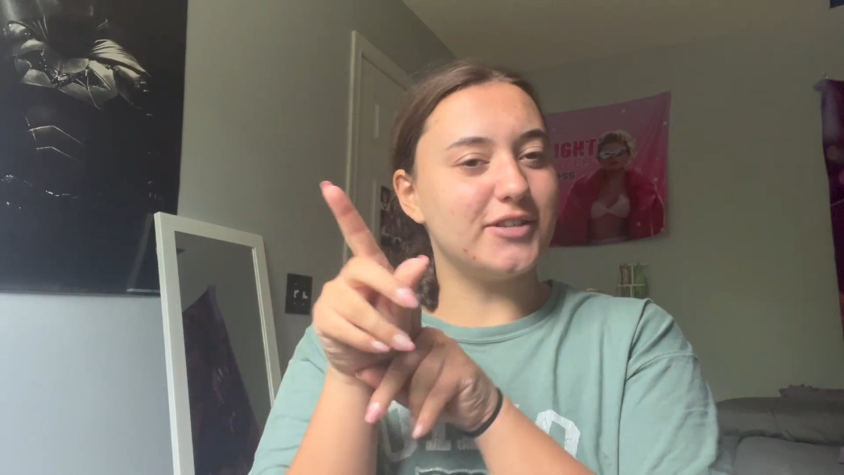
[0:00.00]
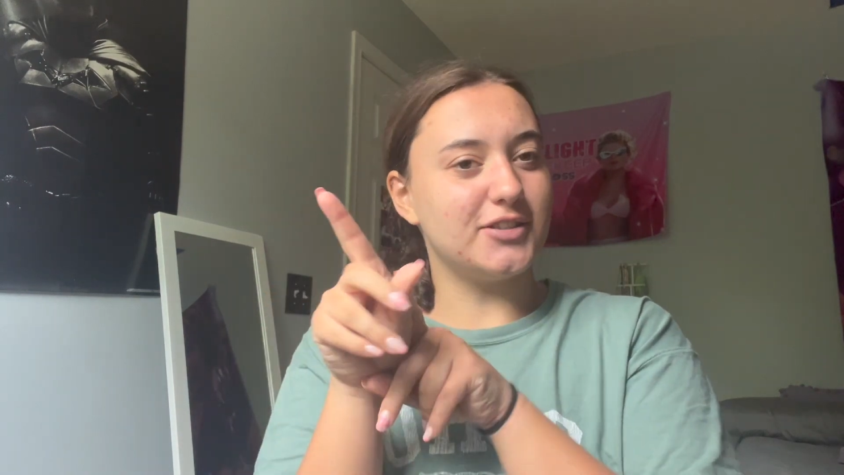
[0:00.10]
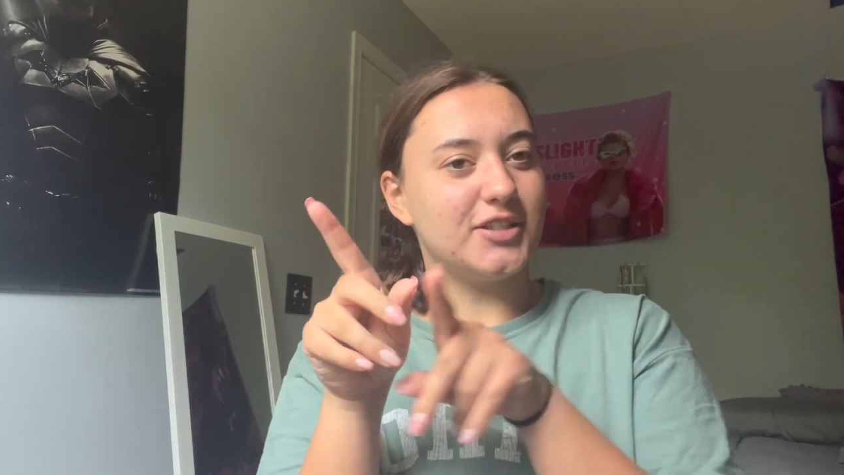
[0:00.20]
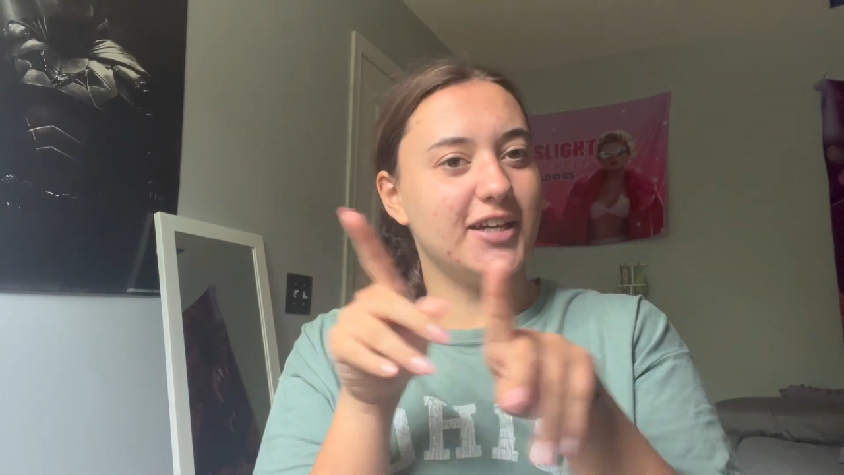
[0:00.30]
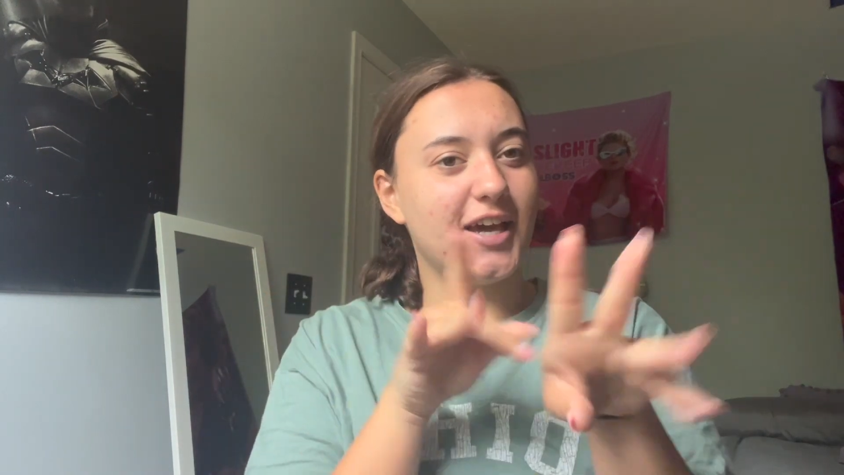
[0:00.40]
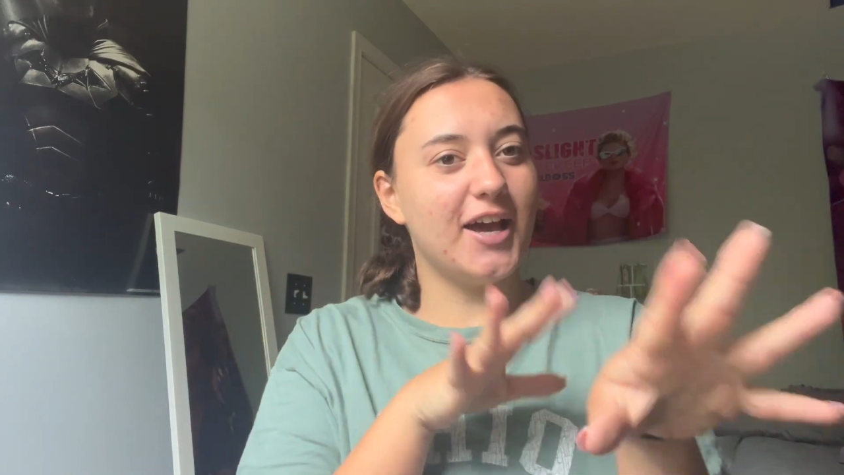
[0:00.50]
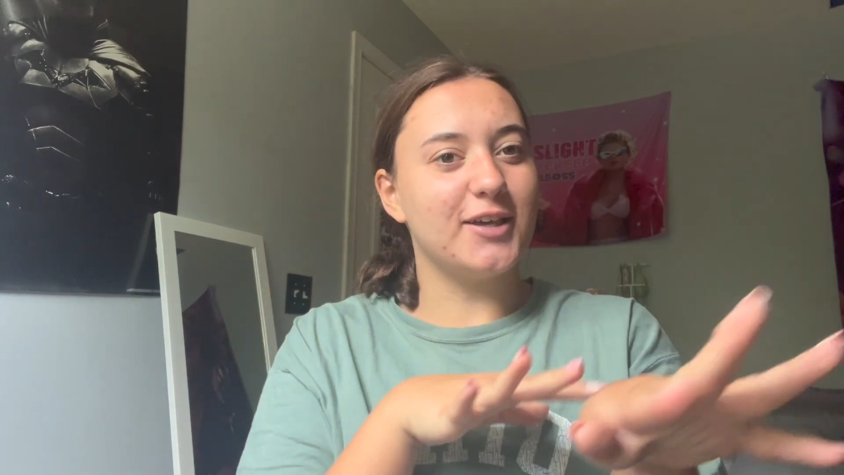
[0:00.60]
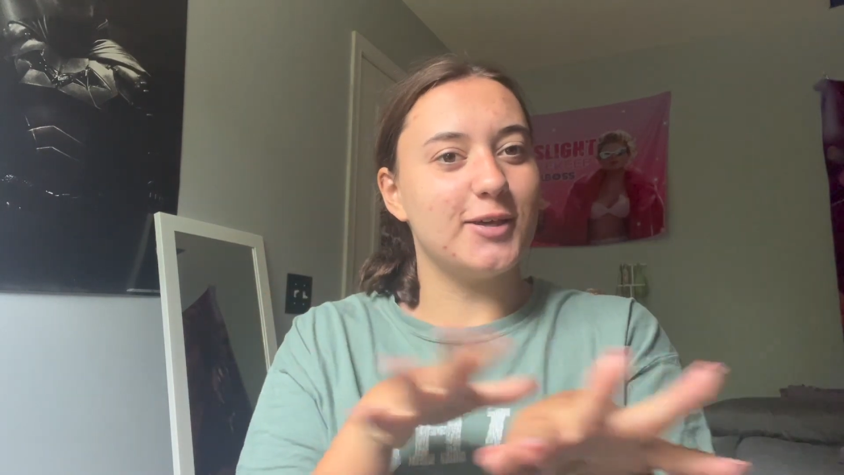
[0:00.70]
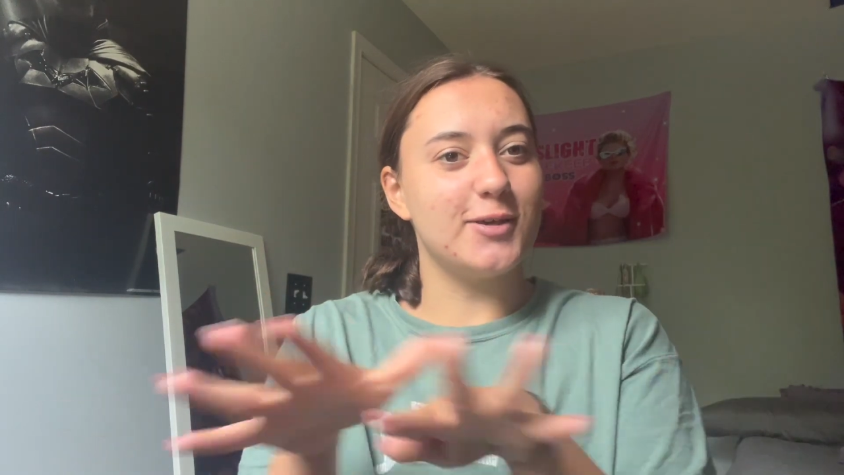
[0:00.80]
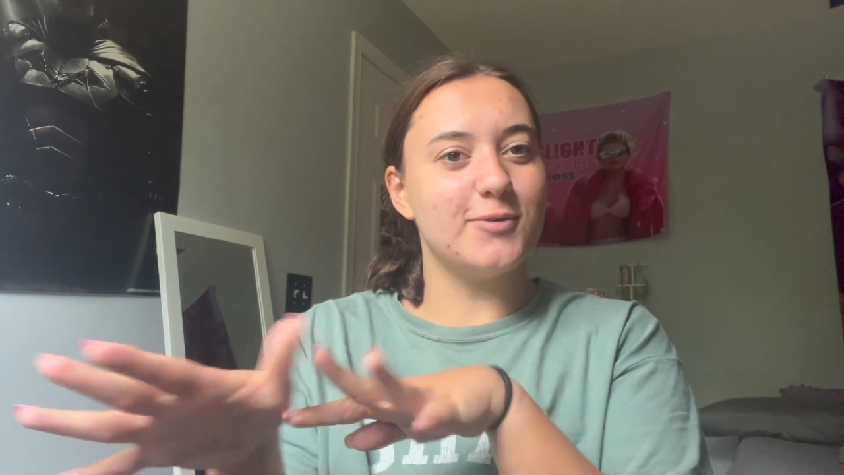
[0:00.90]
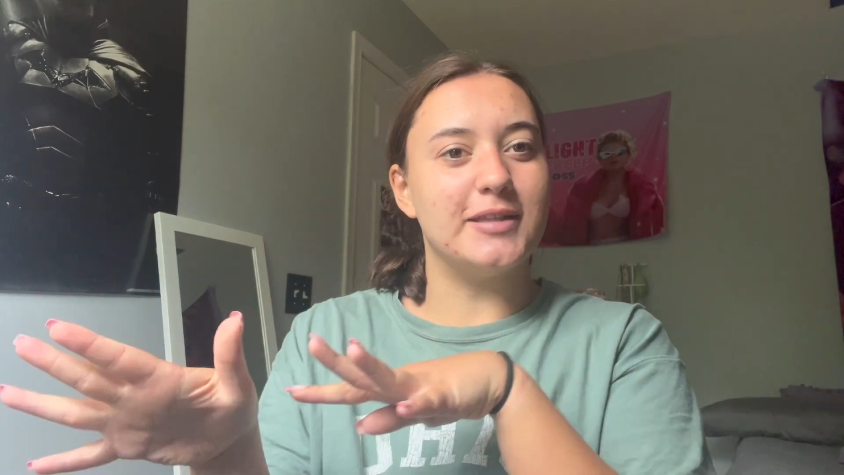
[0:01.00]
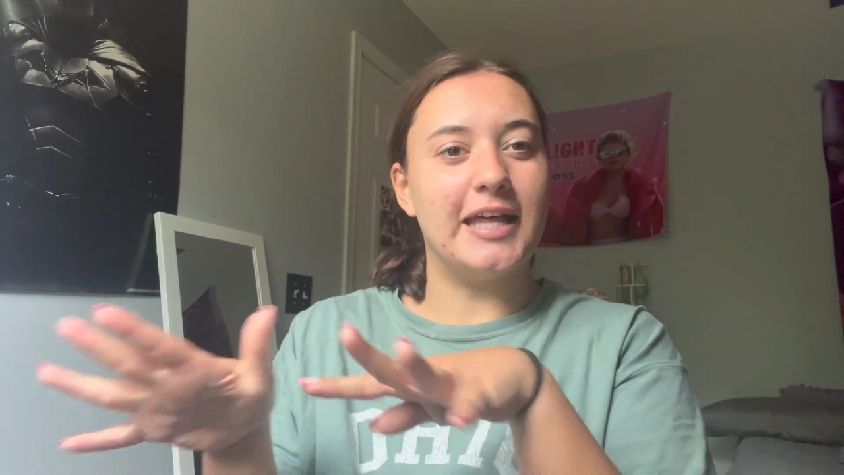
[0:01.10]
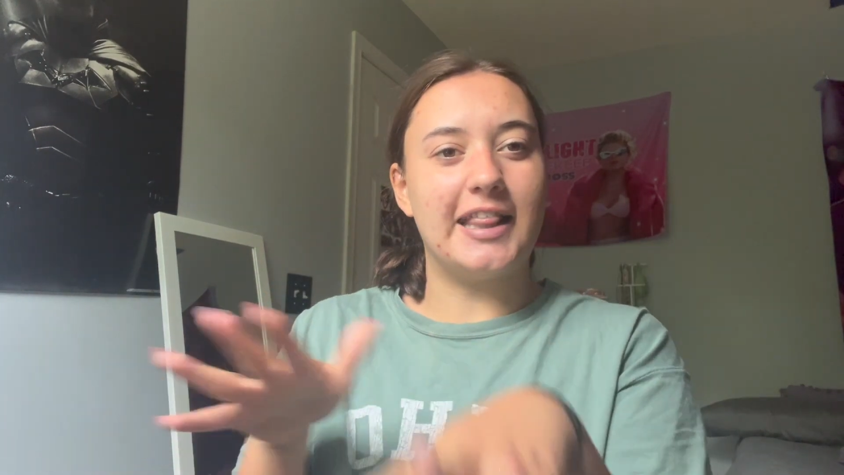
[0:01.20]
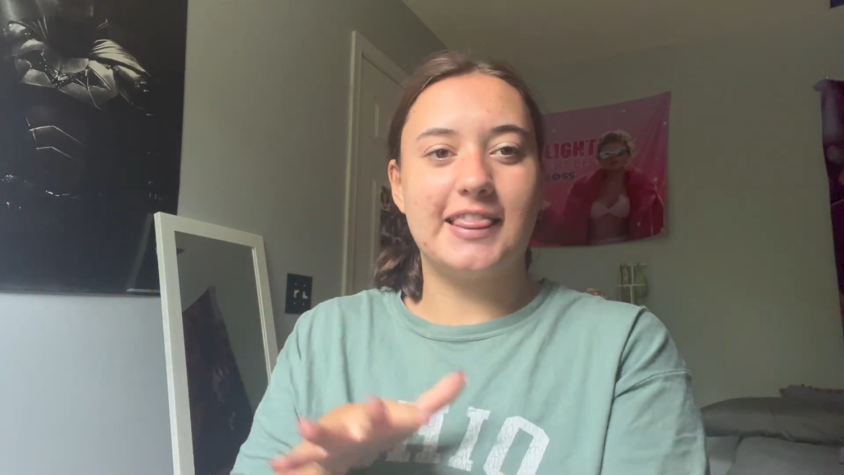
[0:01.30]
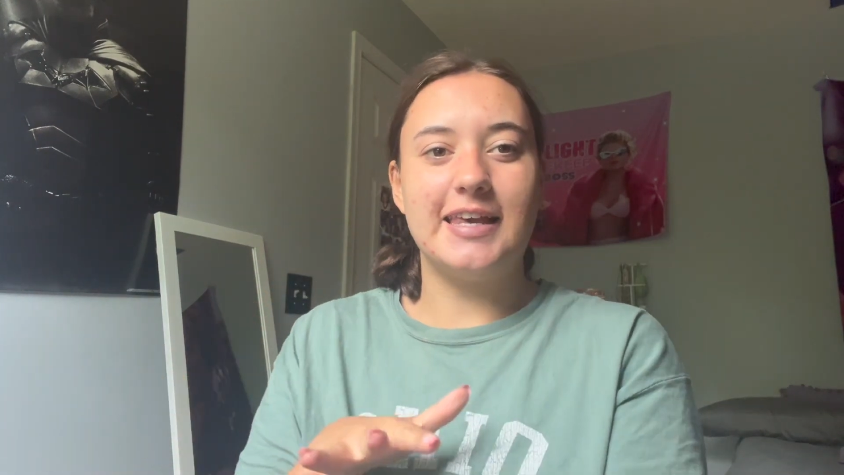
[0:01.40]
such like a cute
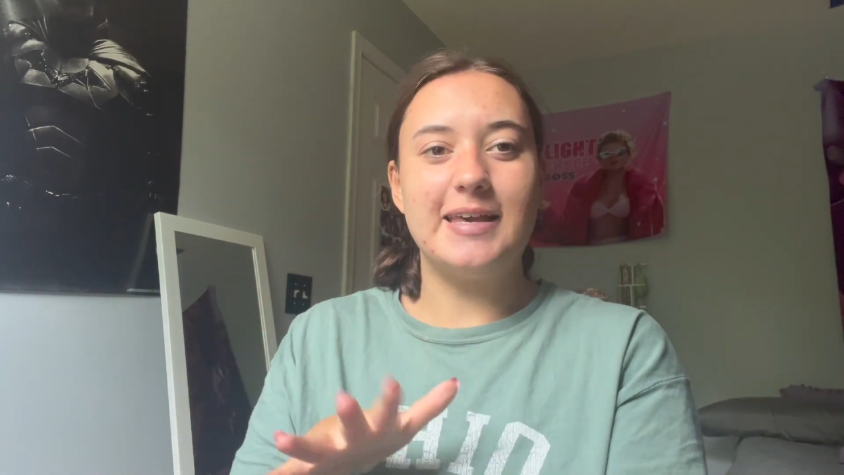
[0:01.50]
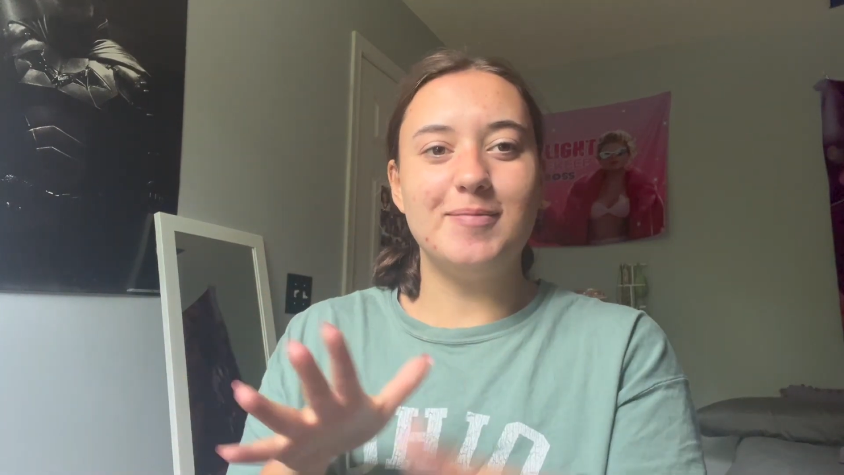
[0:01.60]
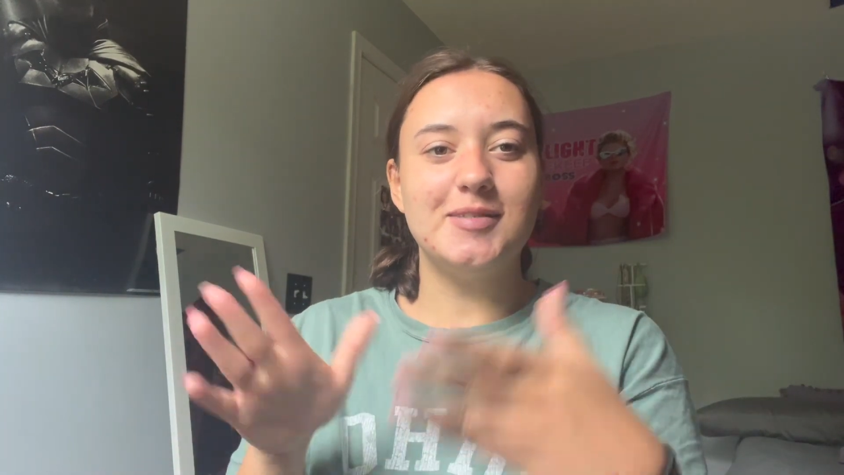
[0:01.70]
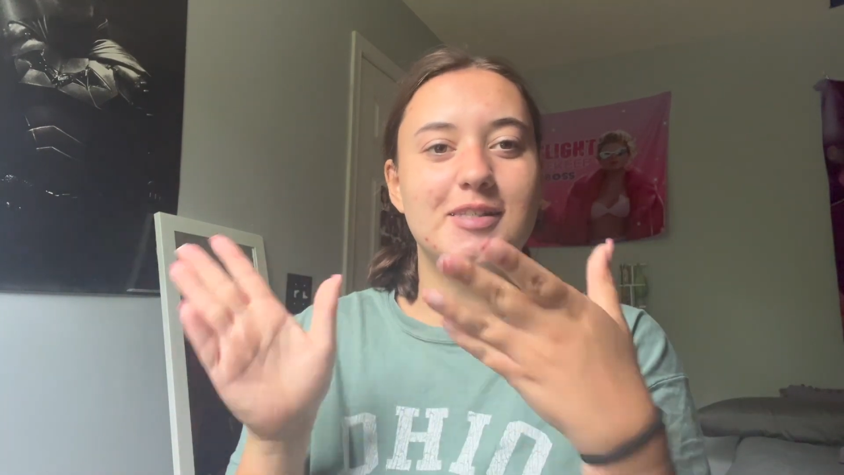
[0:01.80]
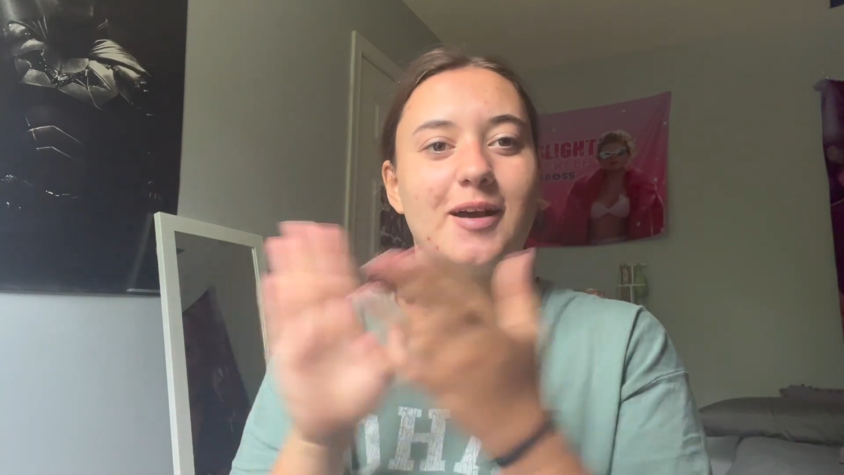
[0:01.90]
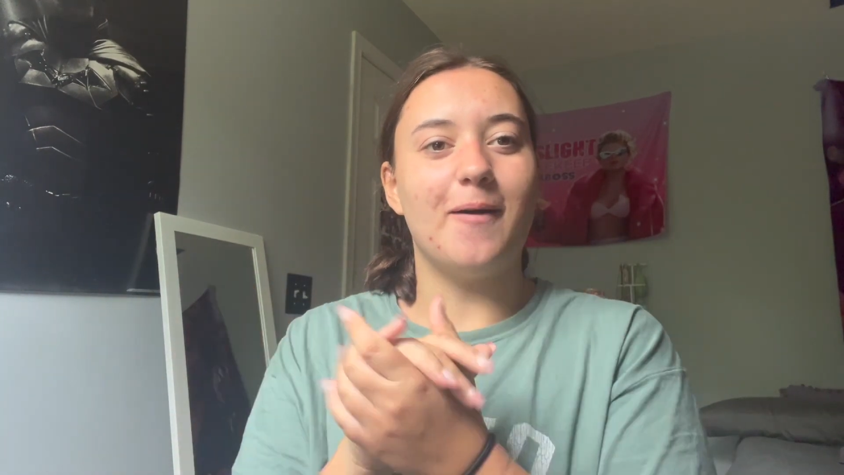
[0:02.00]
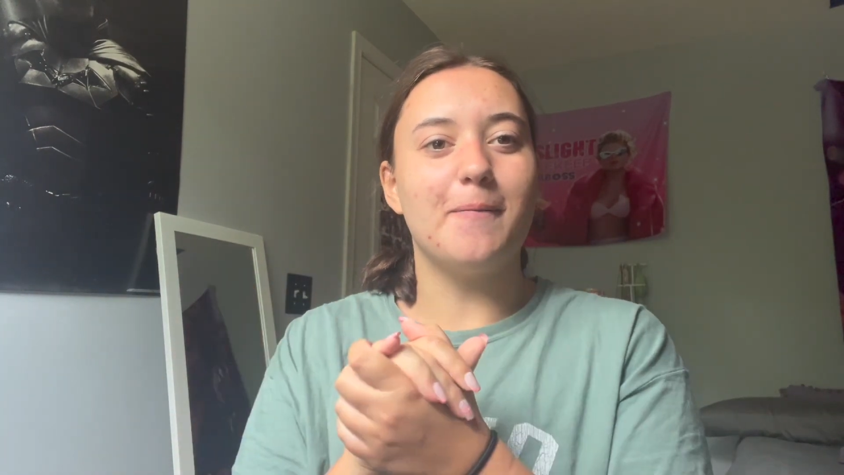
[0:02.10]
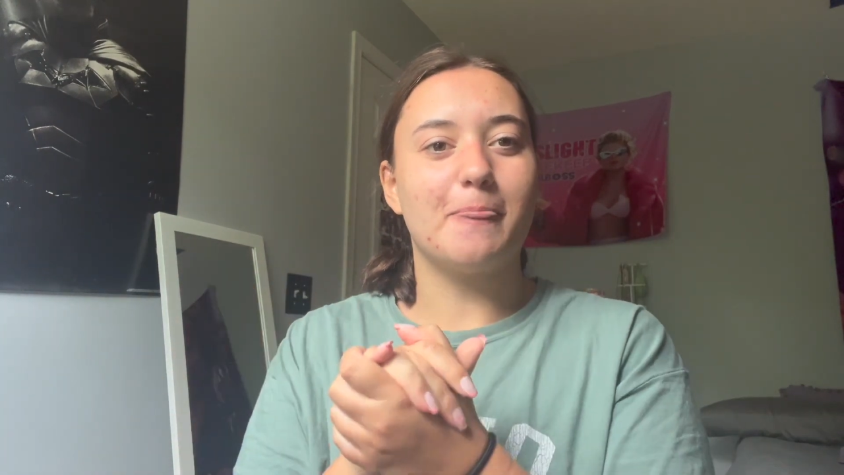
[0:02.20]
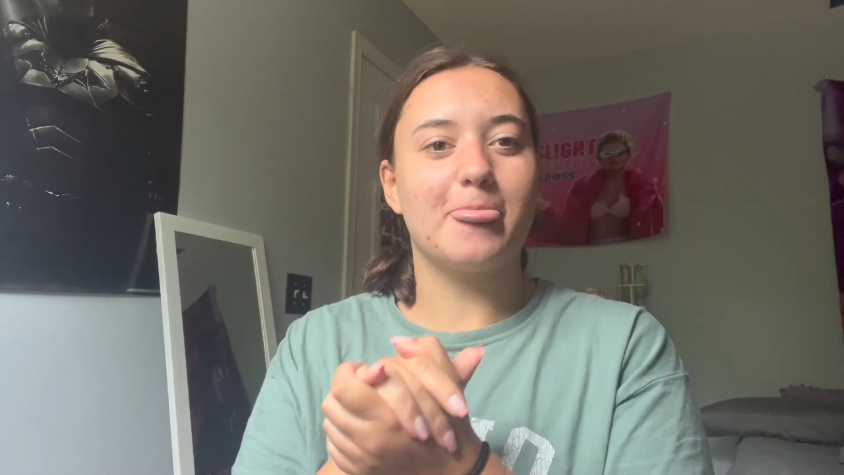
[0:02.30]
like theme. So